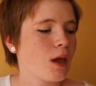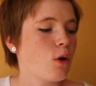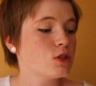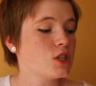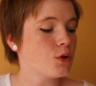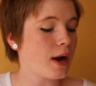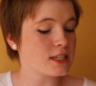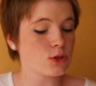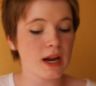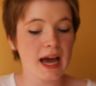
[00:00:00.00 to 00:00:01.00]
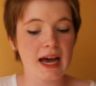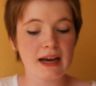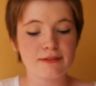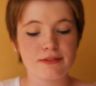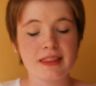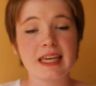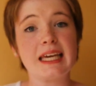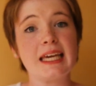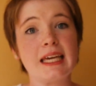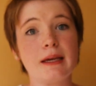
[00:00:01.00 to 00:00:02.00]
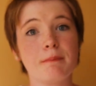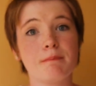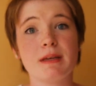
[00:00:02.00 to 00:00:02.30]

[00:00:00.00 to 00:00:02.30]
Also, I don't have the